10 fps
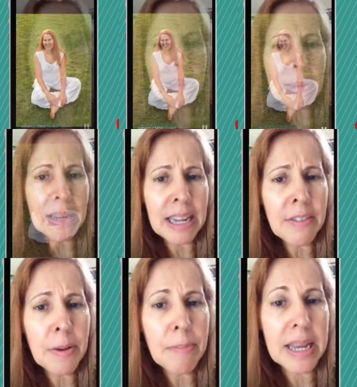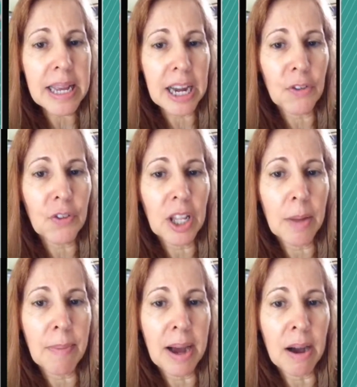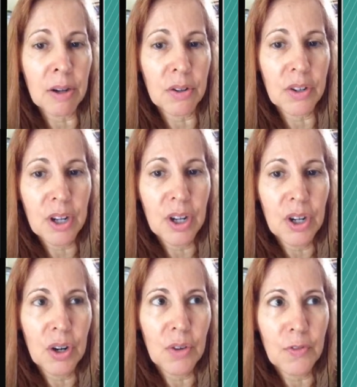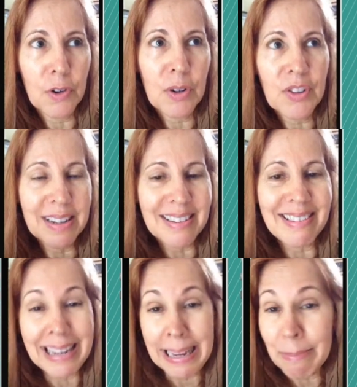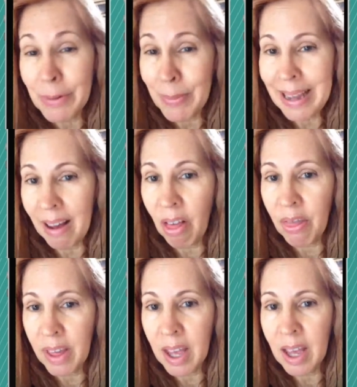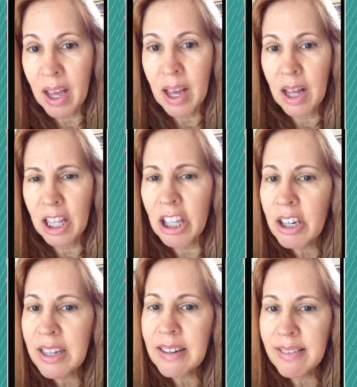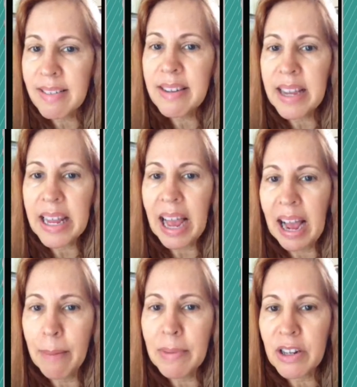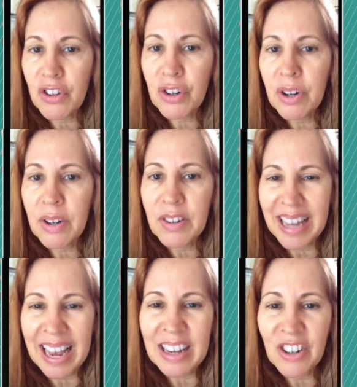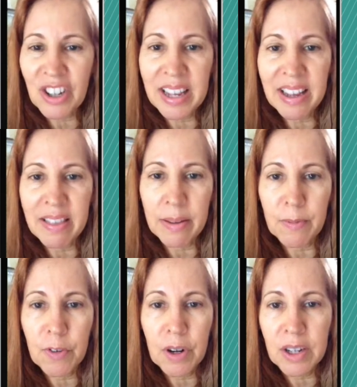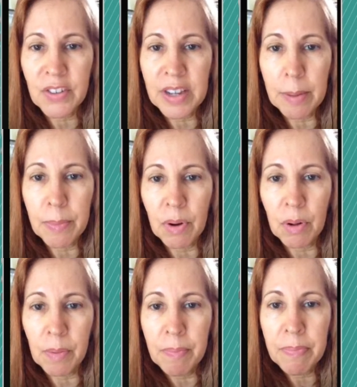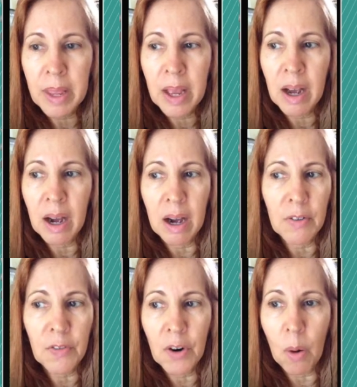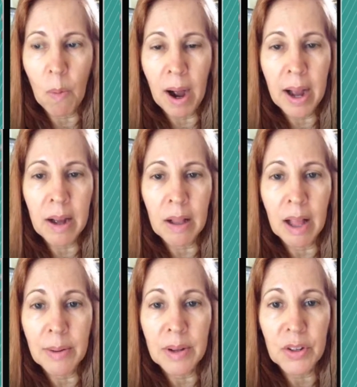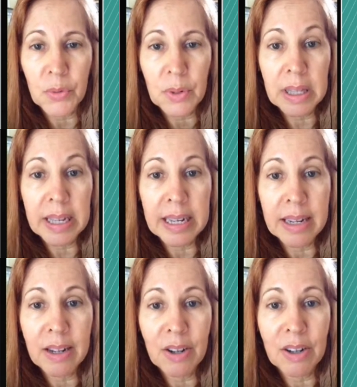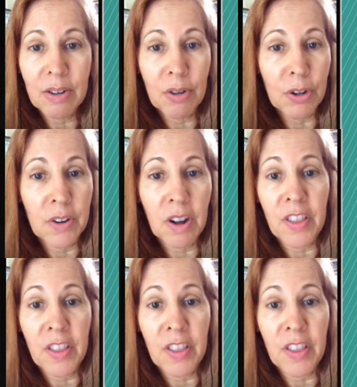But even be careful about foods that seem to be healthy. Look and see how much sugar is actually in them. For example, for a while I was really grooving on the